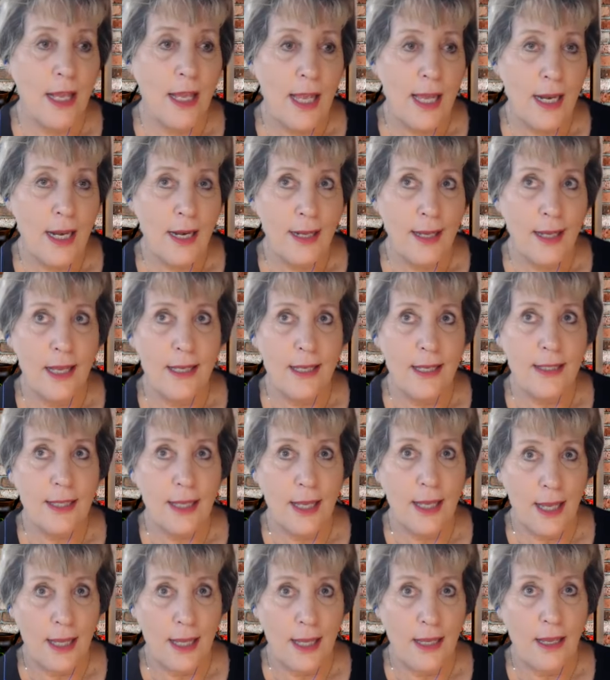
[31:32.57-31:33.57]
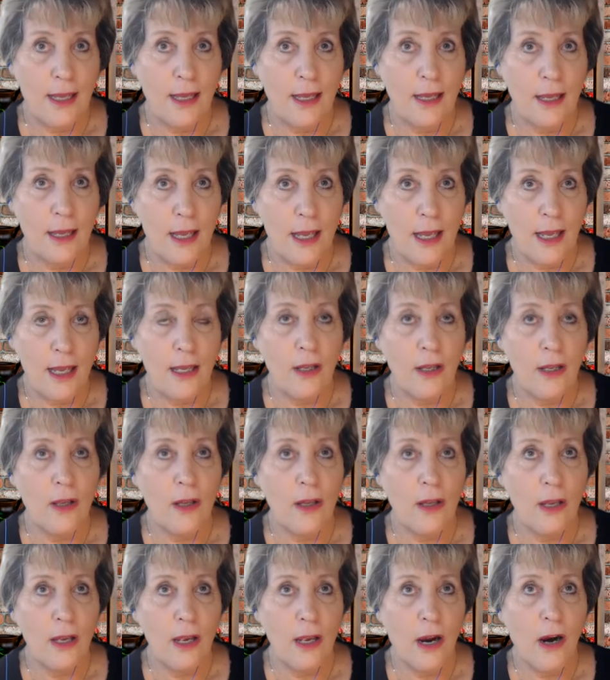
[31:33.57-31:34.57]
And I say,
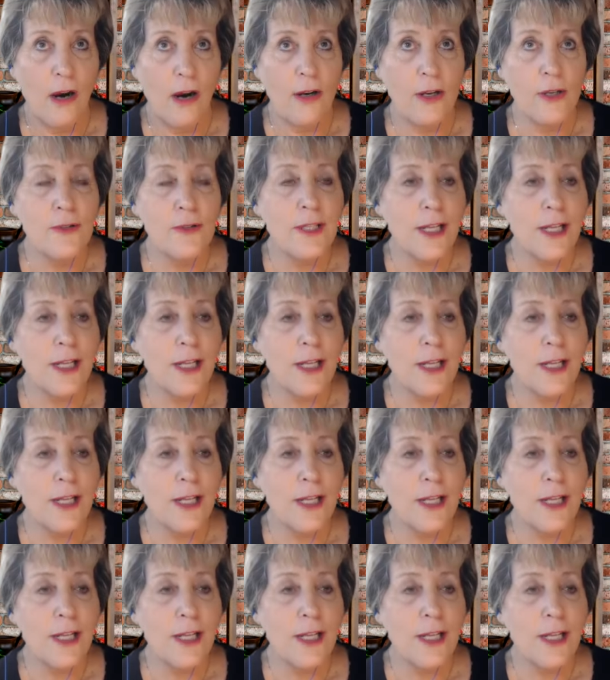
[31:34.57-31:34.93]
are you